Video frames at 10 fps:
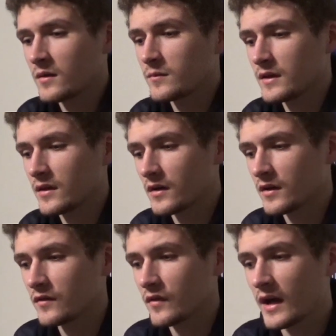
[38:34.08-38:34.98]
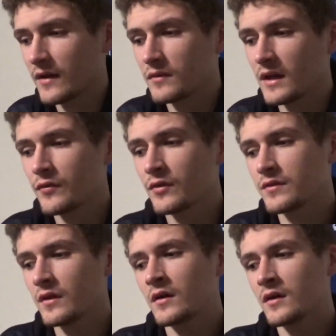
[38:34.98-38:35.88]
because I've never
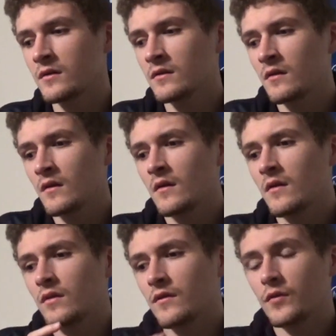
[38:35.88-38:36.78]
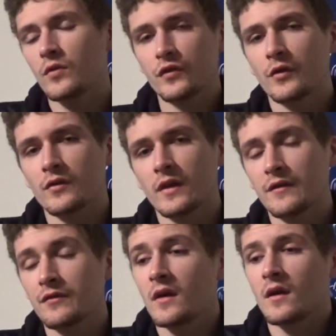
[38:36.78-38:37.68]
done the full Joker
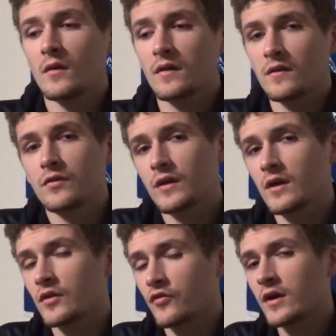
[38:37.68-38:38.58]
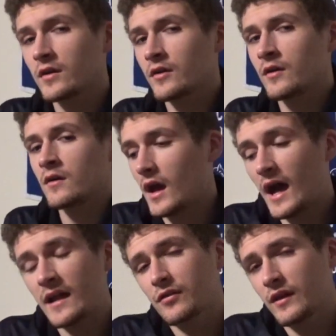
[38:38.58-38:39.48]
laugh. In the trailer,
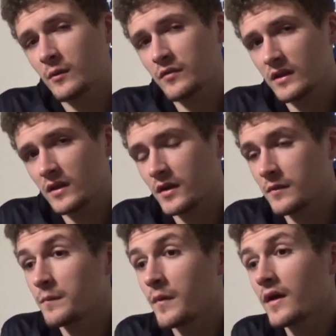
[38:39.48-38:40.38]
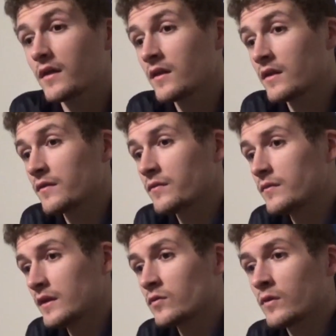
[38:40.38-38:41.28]
I didn't think it was any good, but in
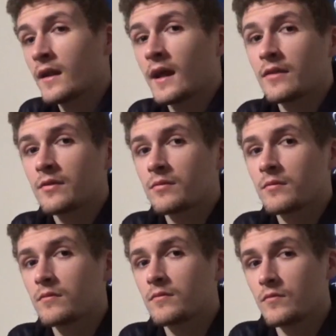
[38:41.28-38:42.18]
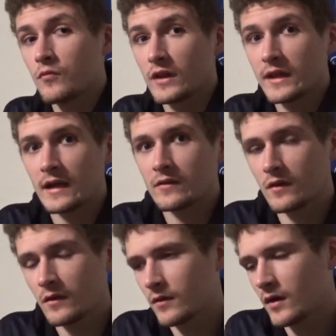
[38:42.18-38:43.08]
this one, I really got
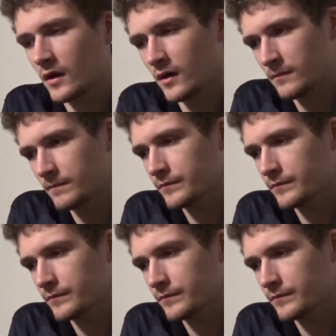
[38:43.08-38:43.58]
to